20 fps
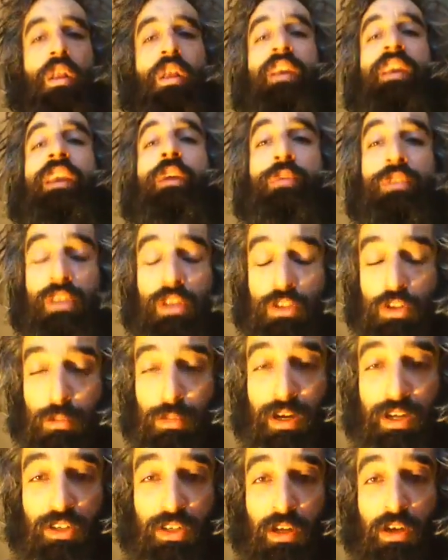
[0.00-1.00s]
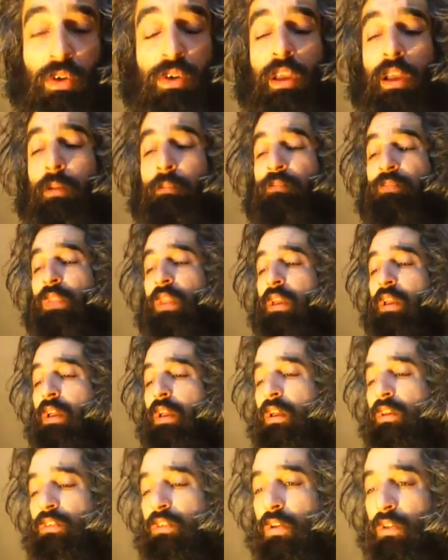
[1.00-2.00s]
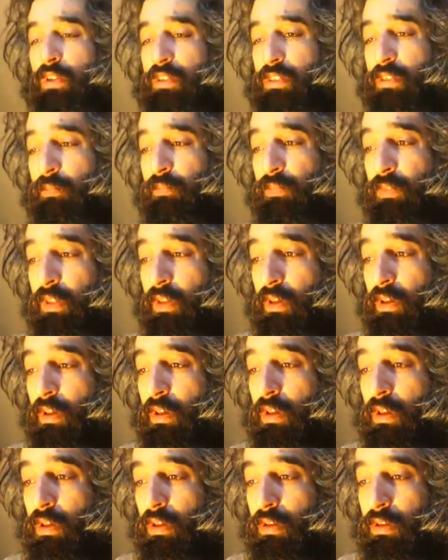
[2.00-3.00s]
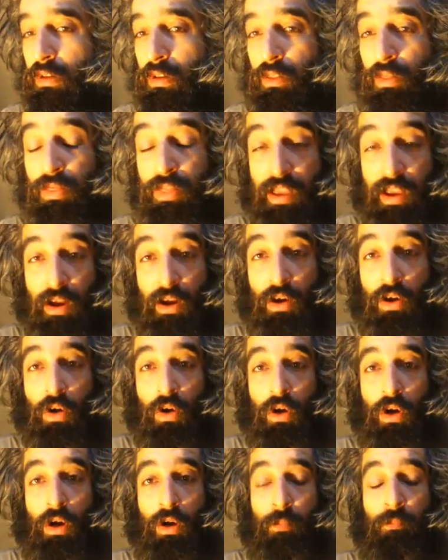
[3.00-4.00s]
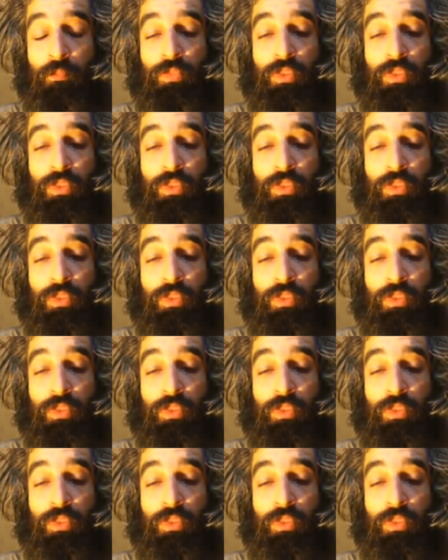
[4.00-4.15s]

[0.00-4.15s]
He was injured by a child. Okay. So, listen. There are